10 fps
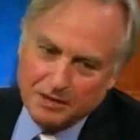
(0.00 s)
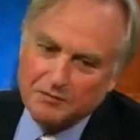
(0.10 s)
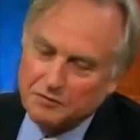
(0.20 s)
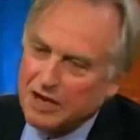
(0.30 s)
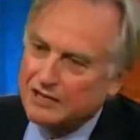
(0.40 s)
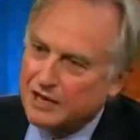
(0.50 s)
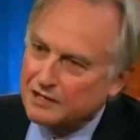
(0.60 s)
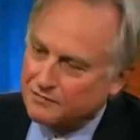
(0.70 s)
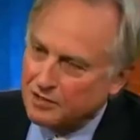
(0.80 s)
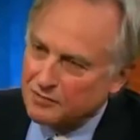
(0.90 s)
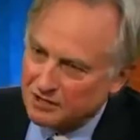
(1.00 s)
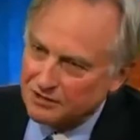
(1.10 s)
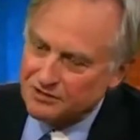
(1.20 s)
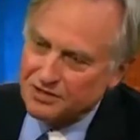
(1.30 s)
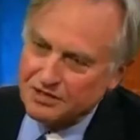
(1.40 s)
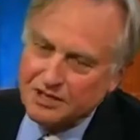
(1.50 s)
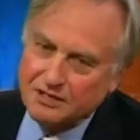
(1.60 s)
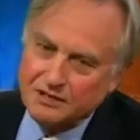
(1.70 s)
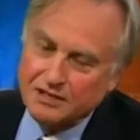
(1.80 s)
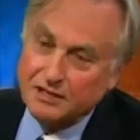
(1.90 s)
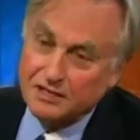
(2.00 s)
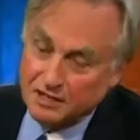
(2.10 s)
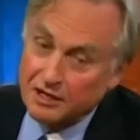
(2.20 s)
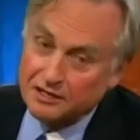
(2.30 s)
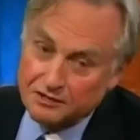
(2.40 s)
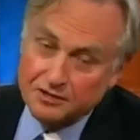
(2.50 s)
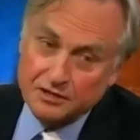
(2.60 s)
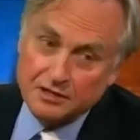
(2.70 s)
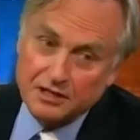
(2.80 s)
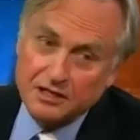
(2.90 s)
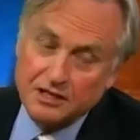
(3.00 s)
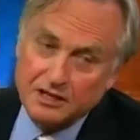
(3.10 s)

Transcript: I mean, for, as, as a pharmacologist, as a, as a psychiatrist, indeed.